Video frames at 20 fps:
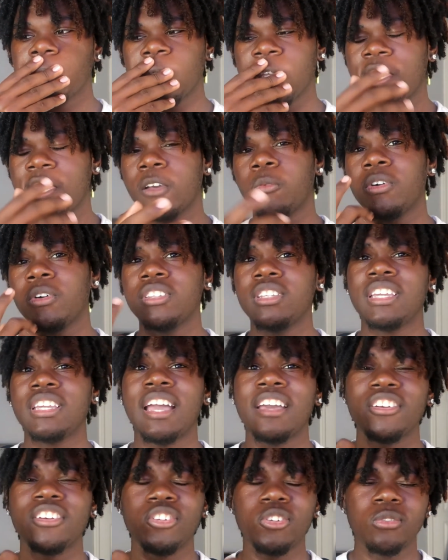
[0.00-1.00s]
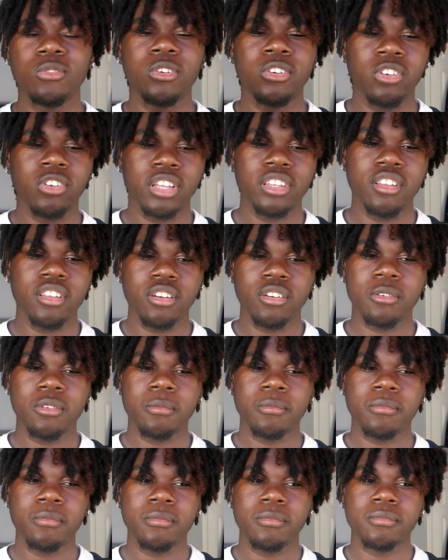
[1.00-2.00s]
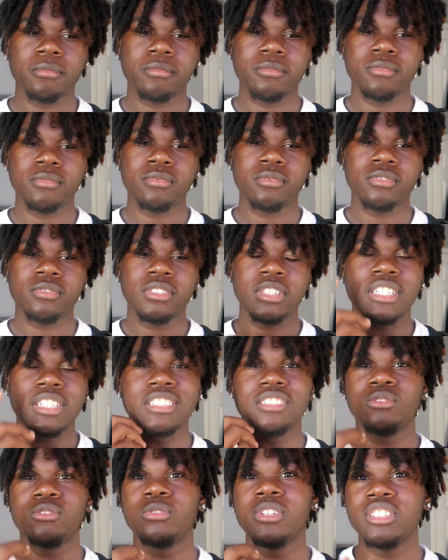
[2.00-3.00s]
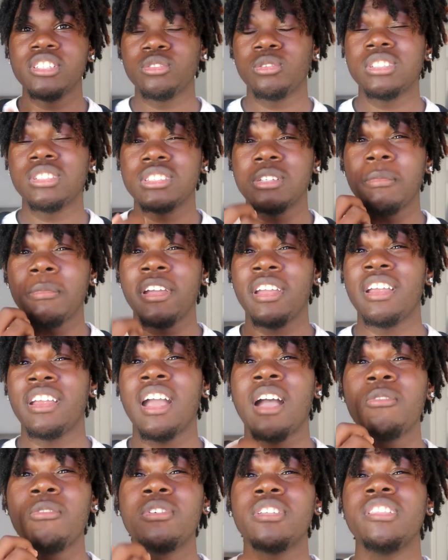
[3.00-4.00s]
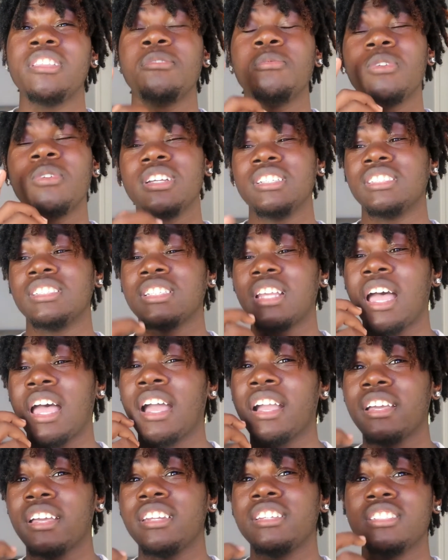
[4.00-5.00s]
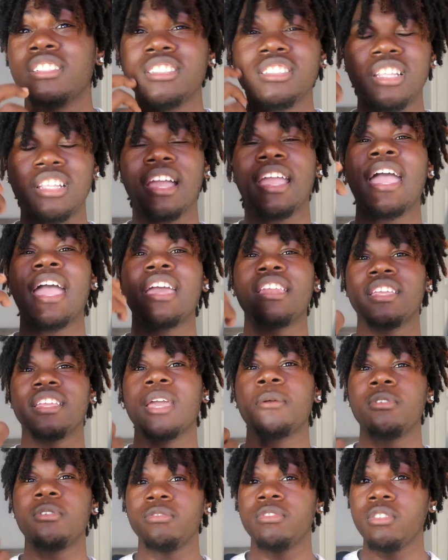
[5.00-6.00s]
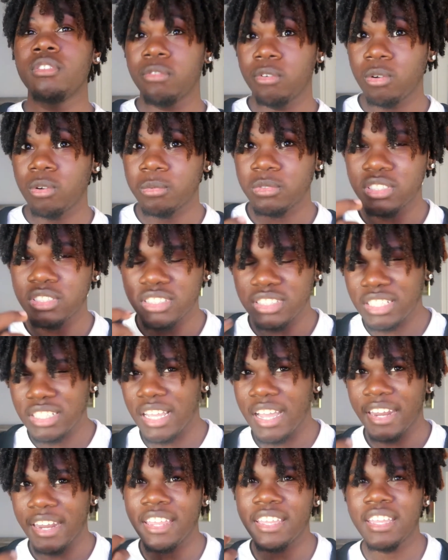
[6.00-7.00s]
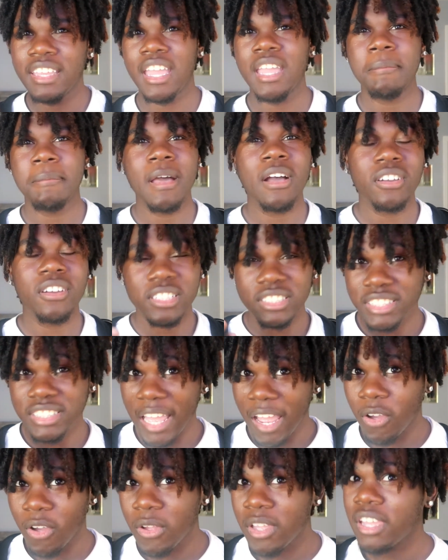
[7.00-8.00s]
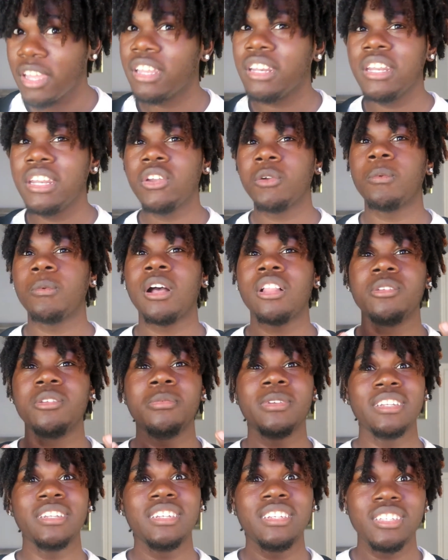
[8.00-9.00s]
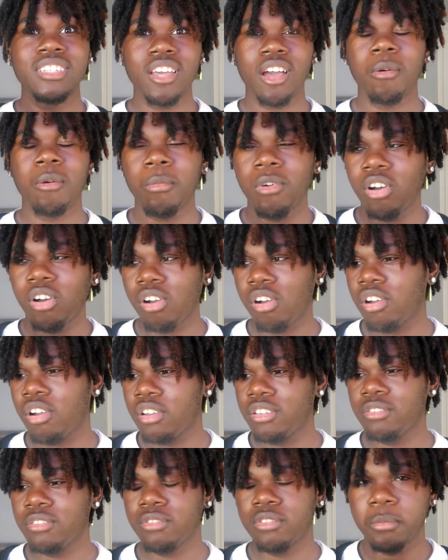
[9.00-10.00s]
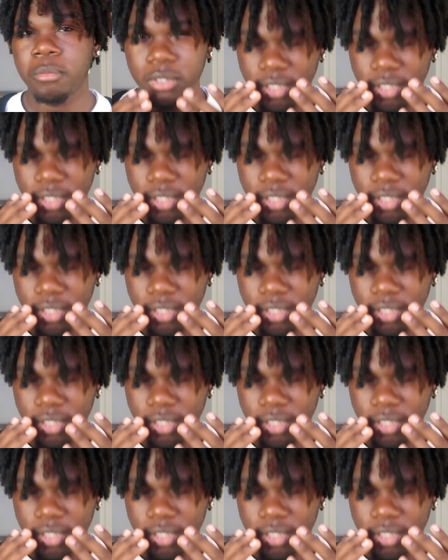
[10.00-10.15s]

Yeah, one thing I do regret though, is retwisting my hair. I really wish I could have just like had kept the freeforms and seen how they came out, because now it would probably been dumb hard, you feel